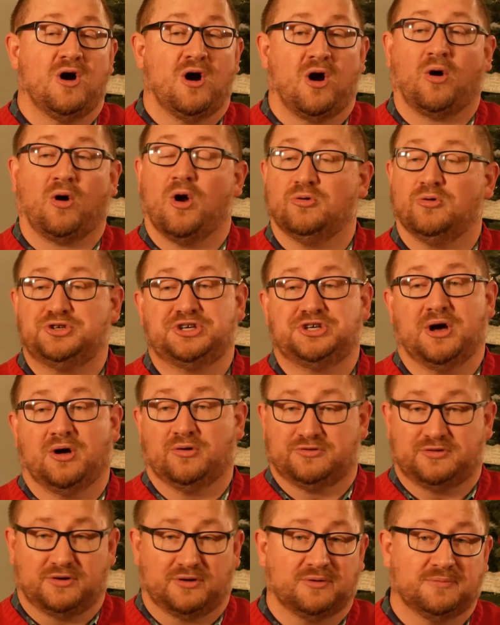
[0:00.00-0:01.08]
our own
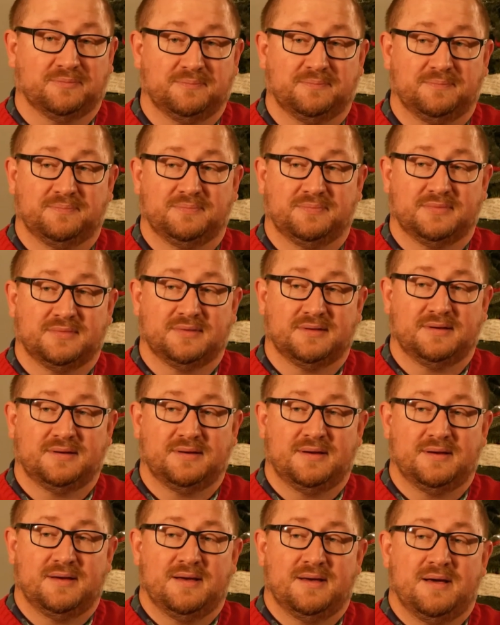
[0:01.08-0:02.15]
shelter
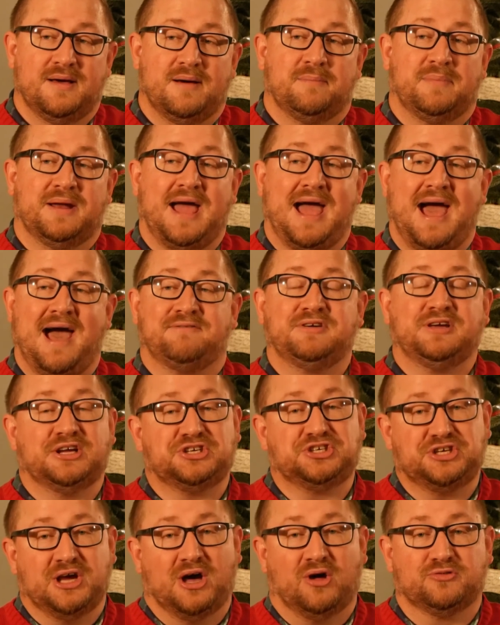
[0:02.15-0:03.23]
but having a
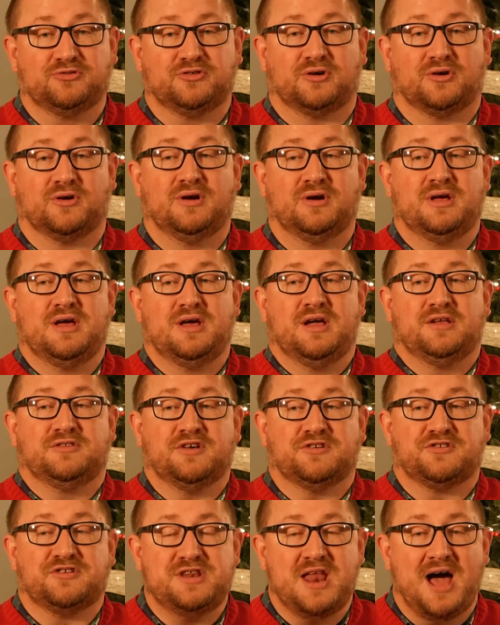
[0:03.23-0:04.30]
shelter
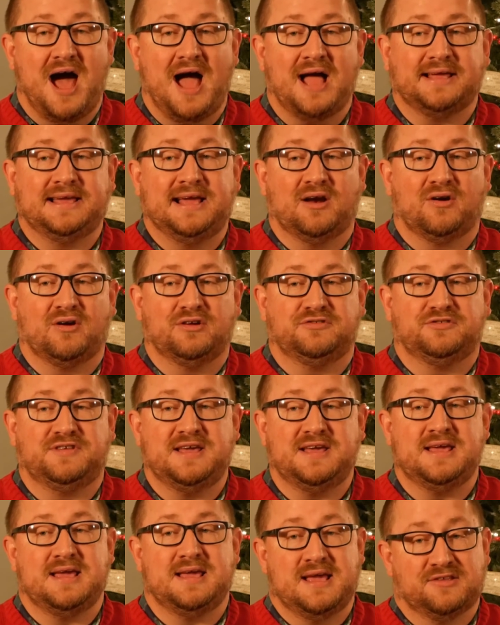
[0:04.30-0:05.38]
does not
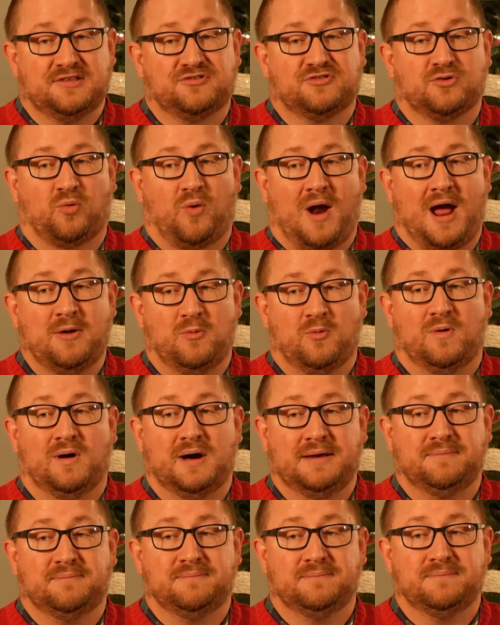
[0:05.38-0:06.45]
guarantee it's the right one
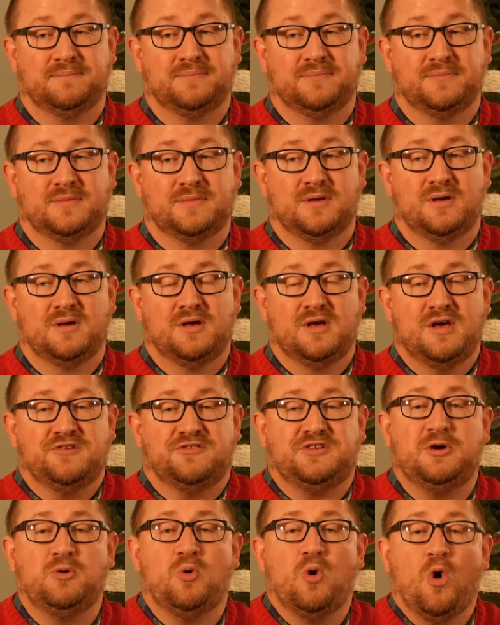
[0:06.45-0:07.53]

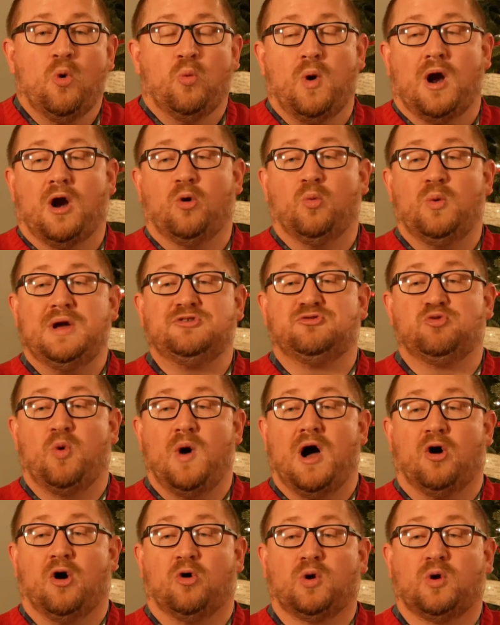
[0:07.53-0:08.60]
see where we
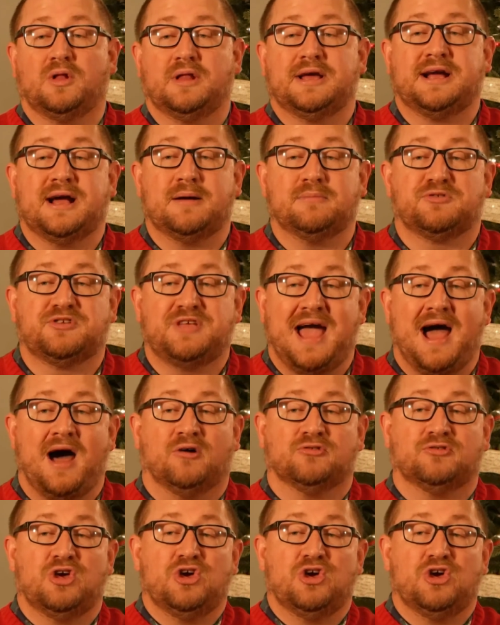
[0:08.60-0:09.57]
dwell really comes down